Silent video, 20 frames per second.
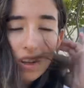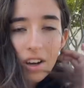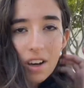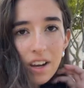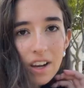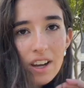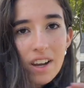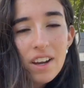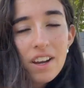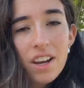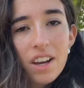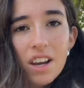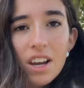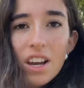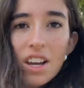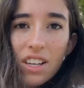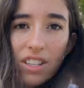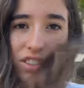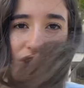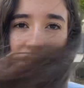Right.
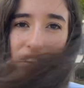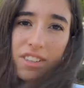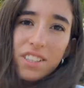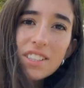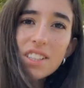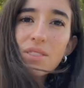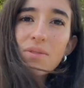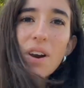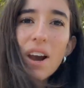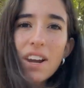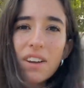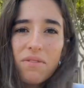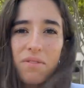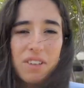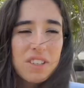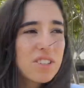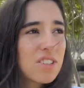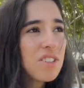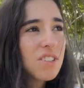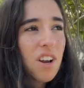So this is why
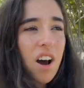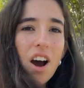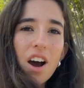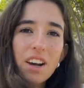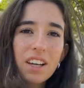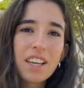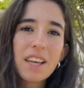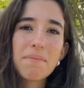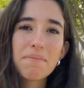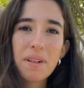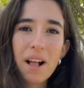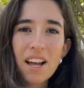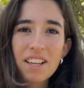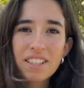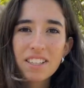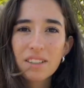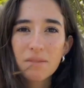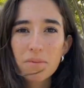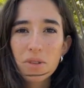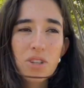we should not keep
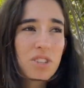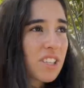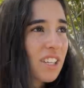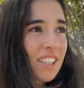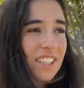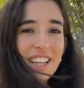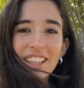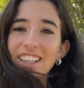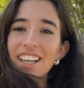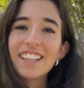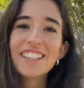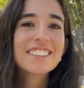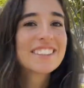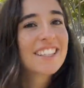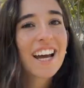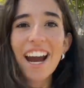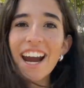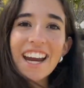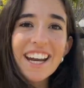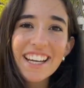blasting music like
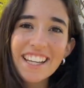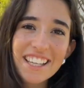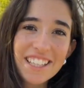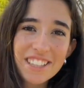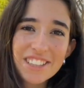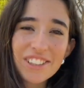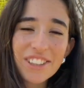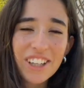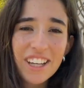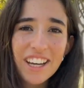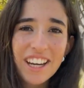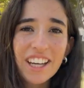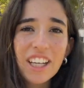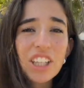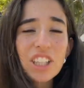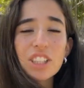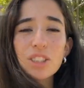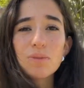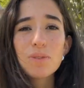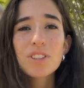anxiety into our ears.